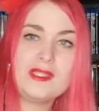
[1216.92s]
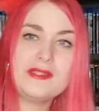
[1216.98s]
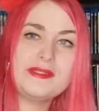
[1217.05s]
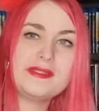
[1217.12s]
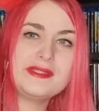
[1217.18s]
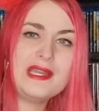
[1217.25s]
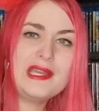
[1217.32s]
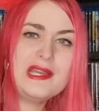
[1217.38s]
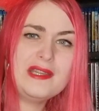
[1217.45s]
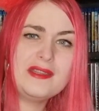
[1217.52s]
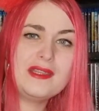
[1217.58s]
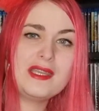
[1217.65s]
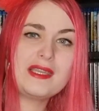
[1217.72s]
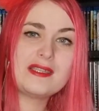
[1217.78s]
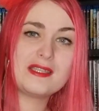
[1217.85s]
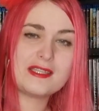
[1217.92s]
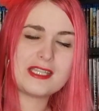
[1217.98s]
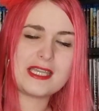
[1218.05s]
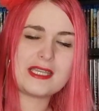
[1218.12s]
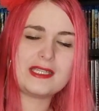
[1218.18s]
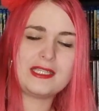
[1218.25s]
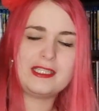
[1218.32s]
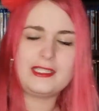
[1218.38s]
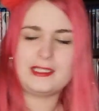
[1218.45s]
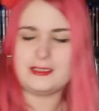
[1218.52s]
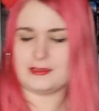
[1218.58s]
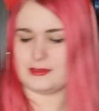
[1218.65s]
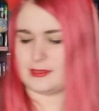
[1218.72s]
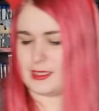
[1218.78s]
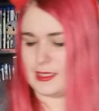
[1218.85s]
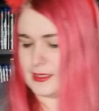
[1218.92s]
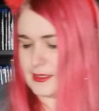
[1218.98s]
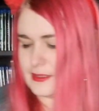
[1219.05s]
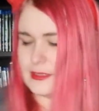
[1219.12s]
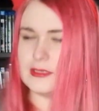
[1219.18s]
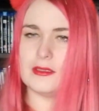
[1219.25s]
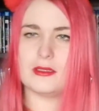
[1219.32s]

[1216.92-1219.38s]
So Silent Night, Deadly Night.